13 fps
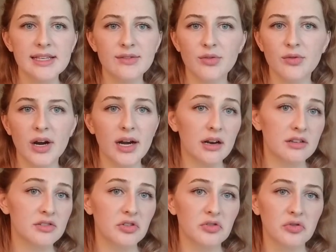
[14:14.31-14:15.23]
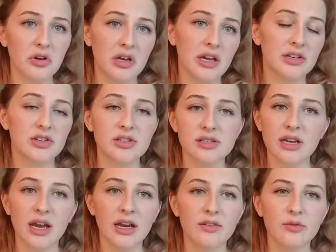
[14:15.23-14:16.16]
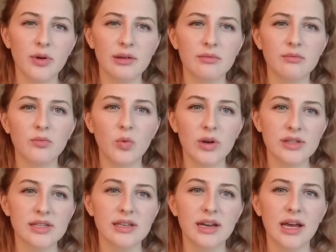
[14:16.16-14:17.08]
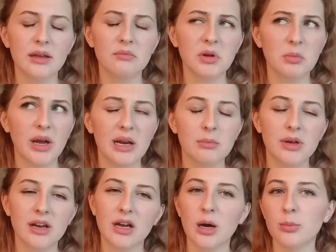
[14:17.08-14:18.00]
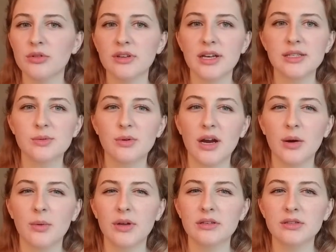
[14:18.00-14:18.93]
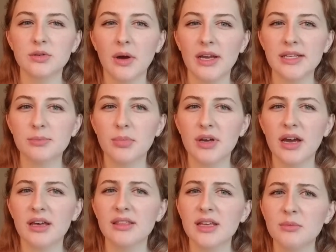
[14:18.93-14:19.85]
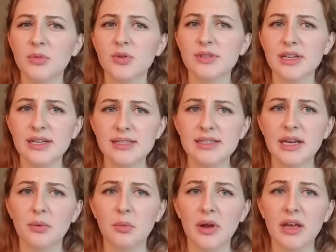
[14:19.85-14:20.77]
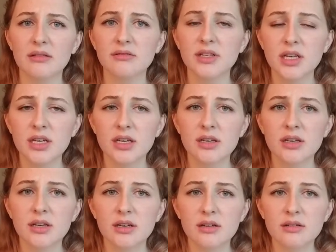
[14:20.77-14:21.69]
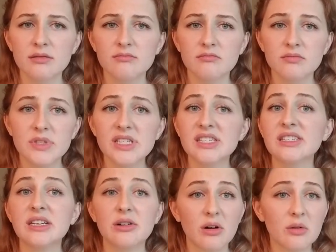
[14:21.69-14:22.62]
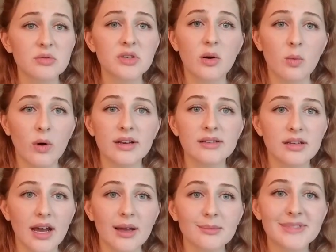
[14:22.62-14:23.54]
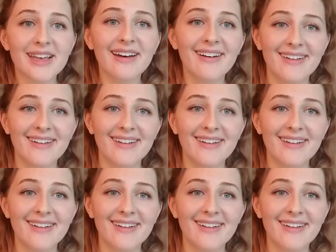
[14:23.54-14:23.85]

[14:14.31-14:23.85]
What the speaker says: Even right out of surgery, I just kind of went once a night. There might have been a couple nights where I went twice, but I think most nights I went 0 to 1 times.